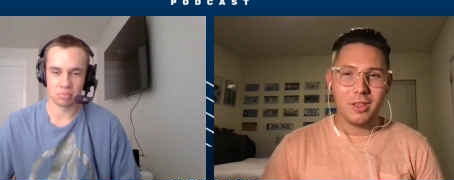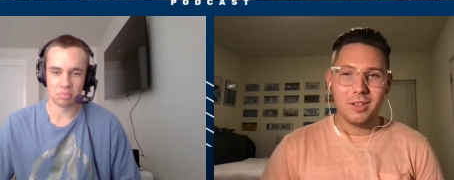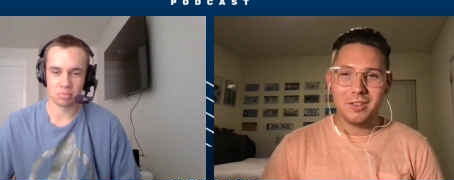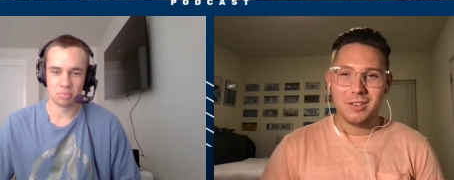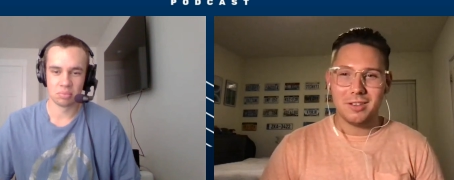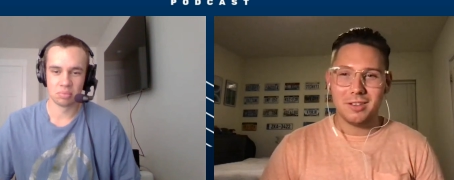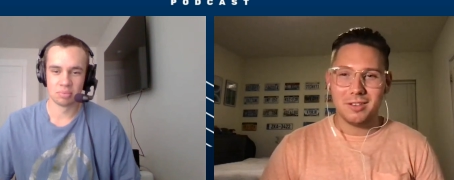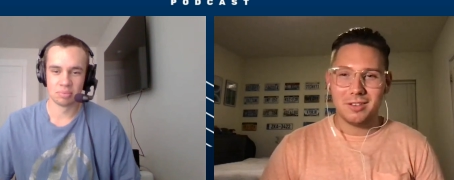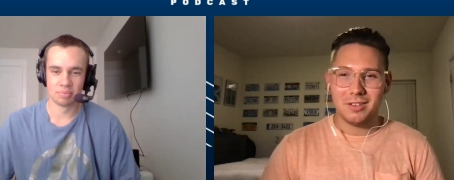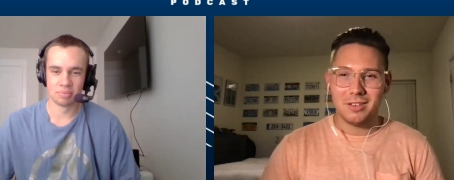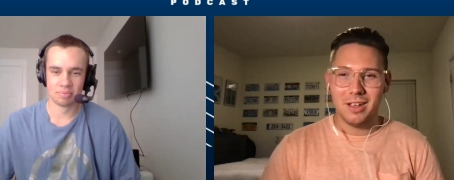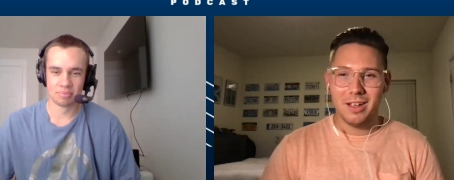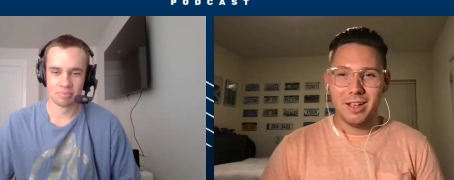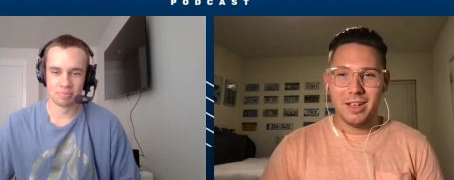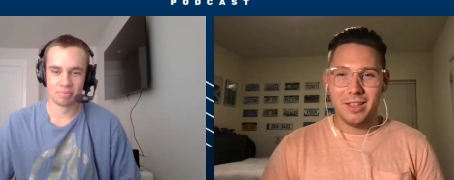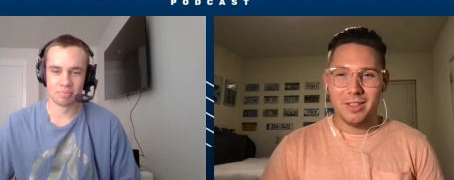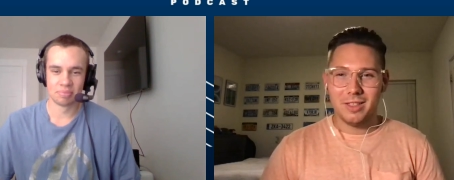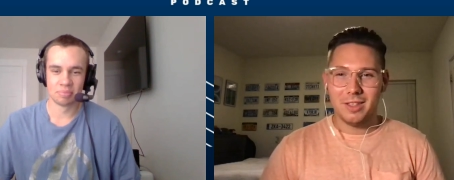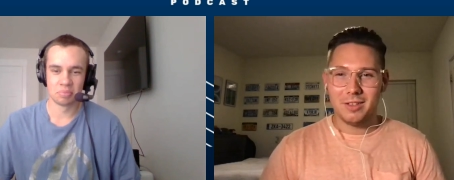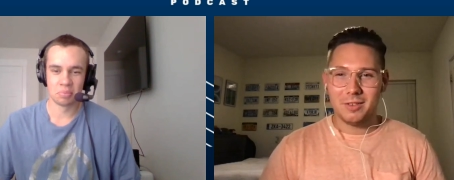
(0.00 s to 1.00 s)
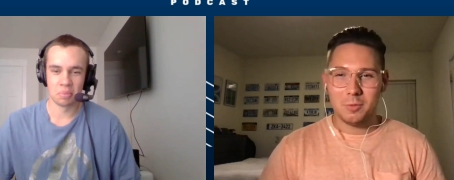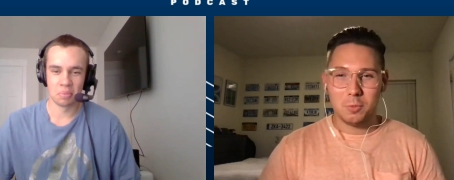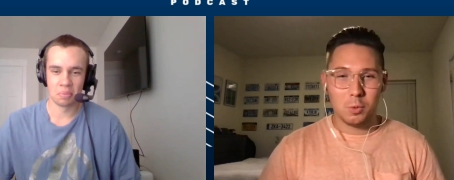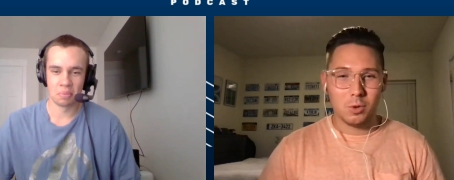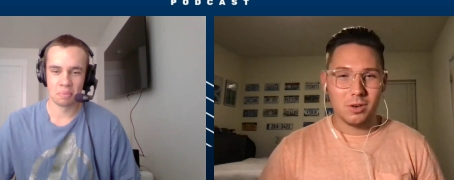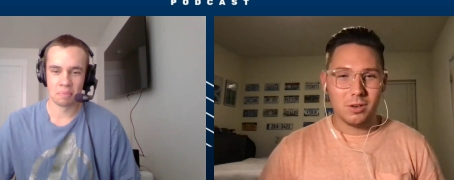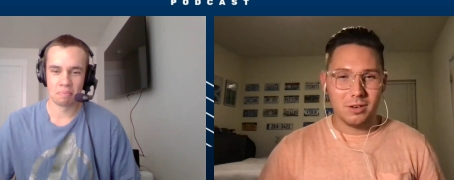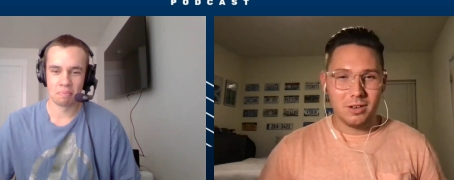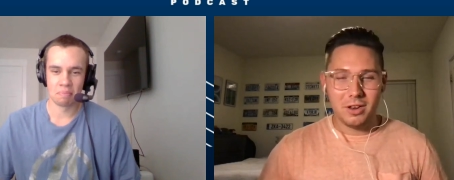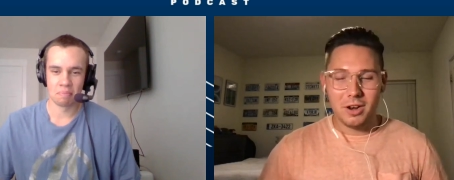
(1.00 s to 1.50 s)
Speaker 1: This is this
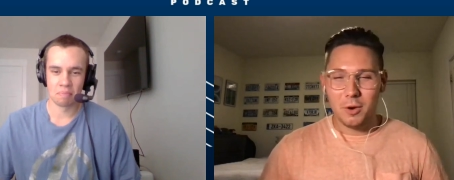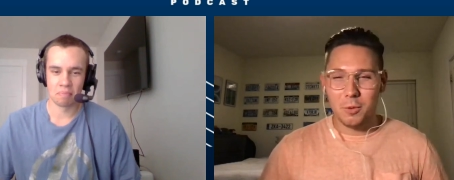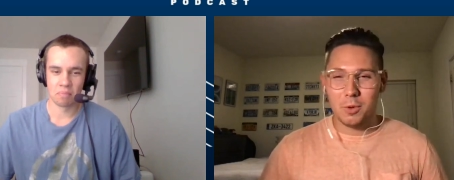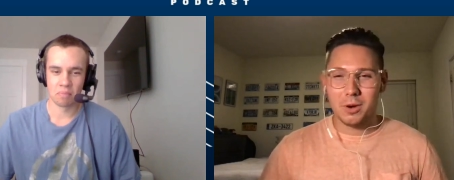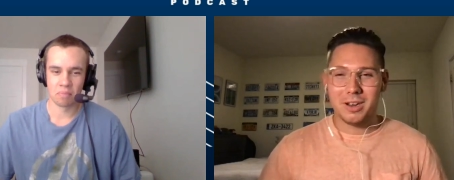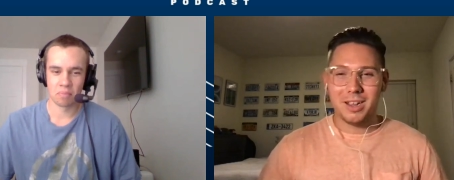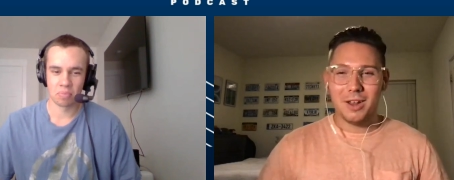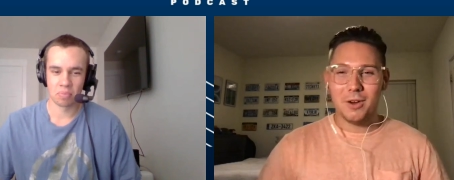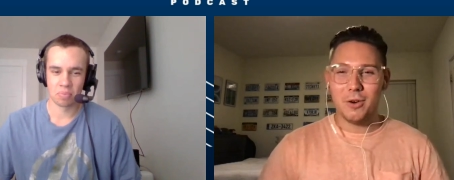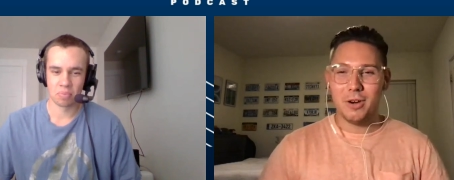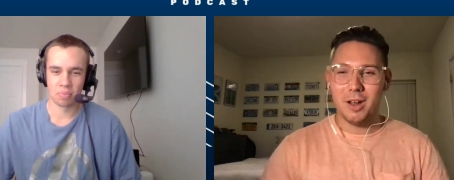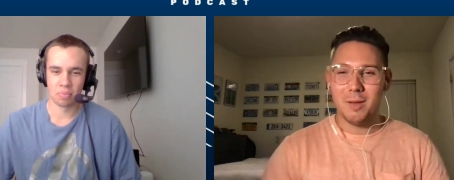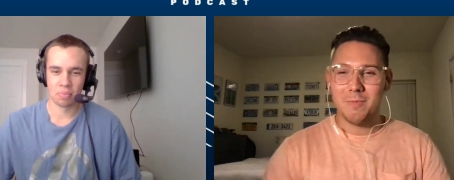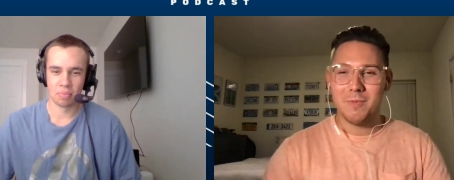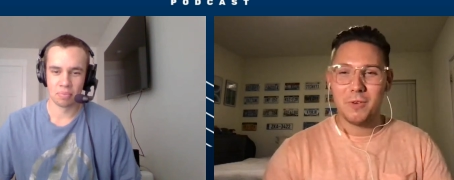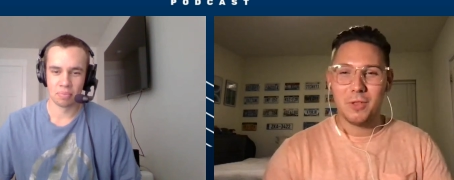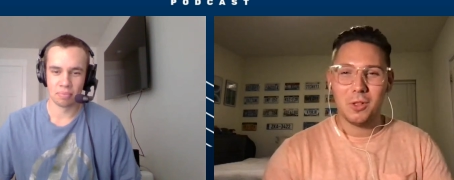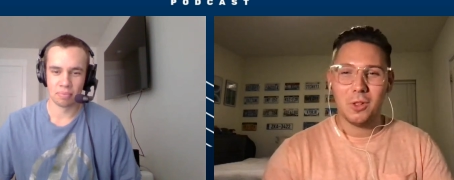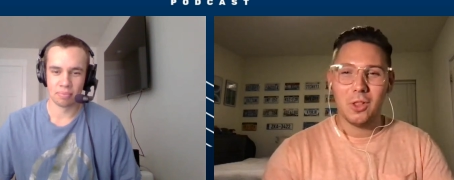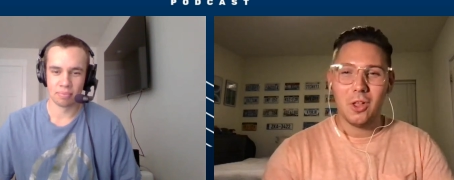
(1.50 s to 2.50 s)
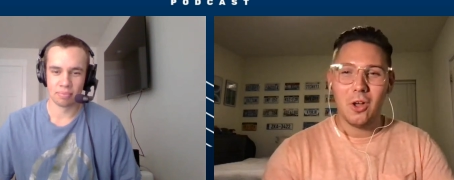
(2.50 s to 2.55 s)
we're you know we're gearing up for the